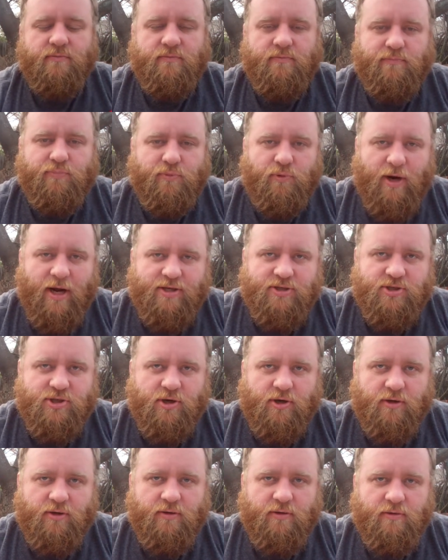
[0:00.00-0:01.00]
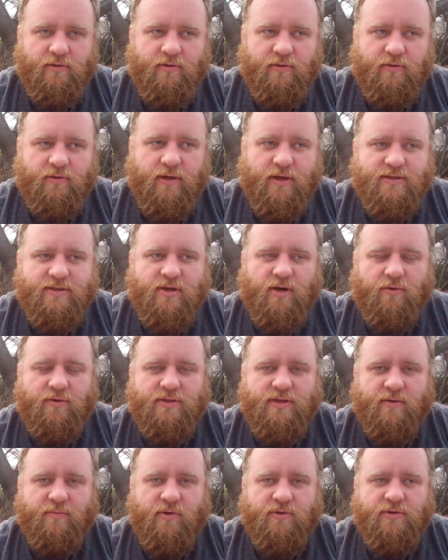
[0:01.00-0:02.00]
pressure is
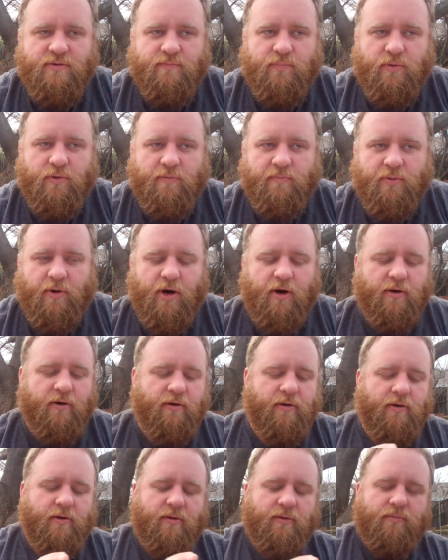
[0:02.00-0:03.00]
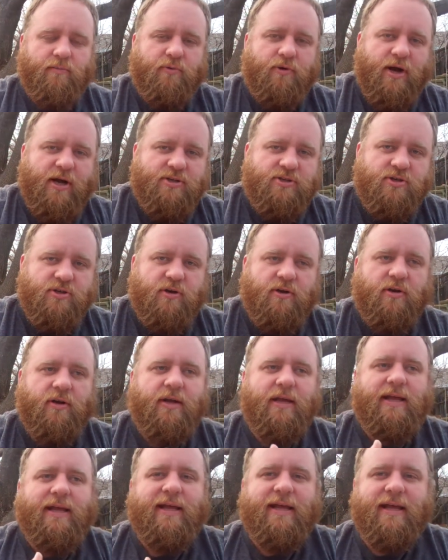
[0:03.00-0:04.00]
always our most important part. Pressure.
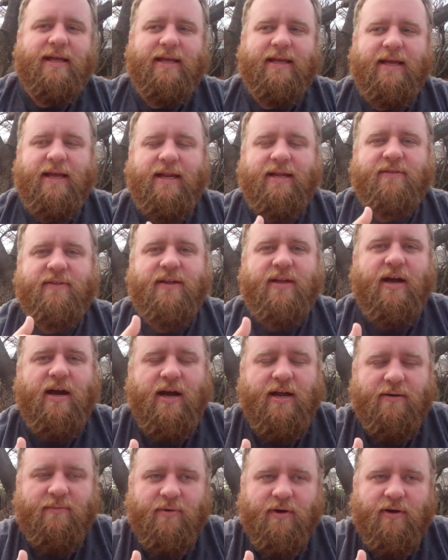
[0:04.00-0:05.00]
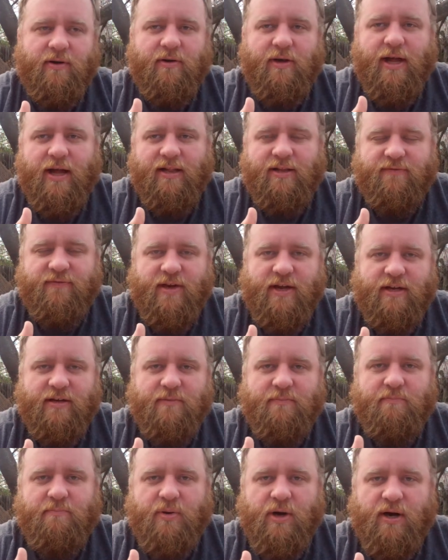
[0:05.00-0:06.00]
Getting the item elevated
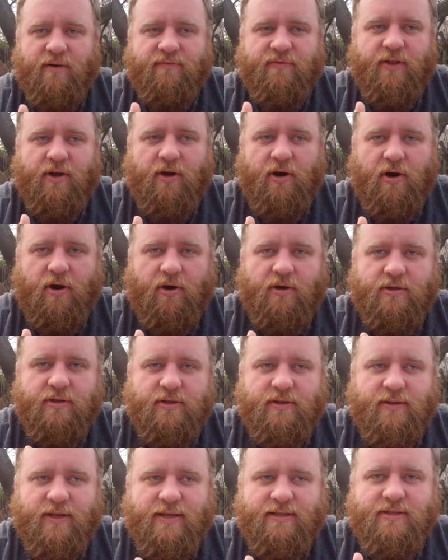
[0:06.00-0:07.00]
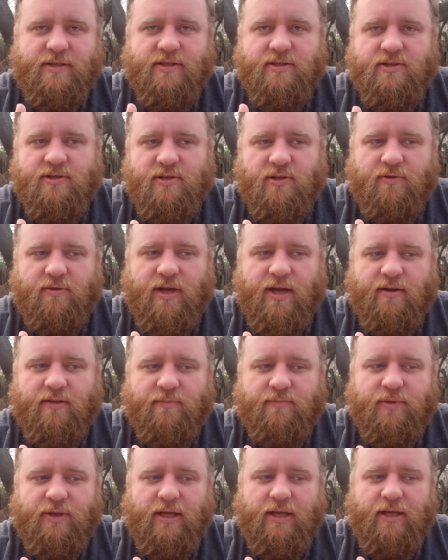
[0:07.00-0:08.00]
above the heart. That's going to slow down
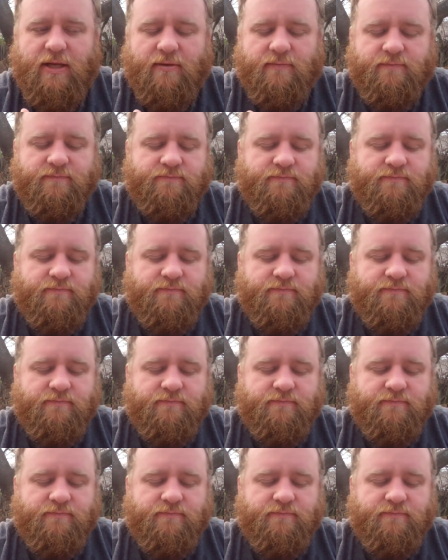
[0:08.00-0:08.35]
the bleeding.